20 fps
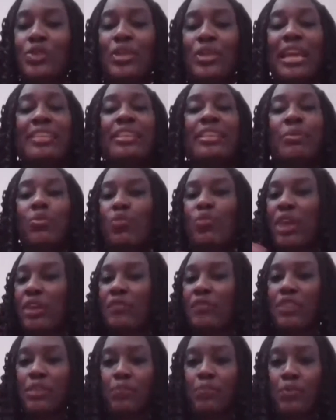You get them
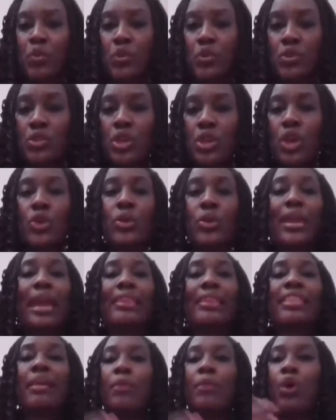graphic books, you
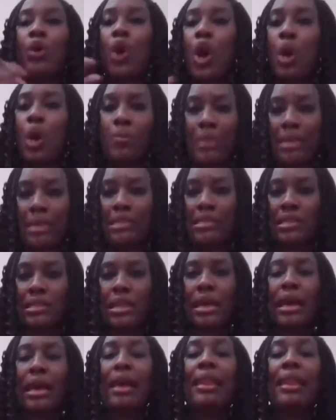get them comics.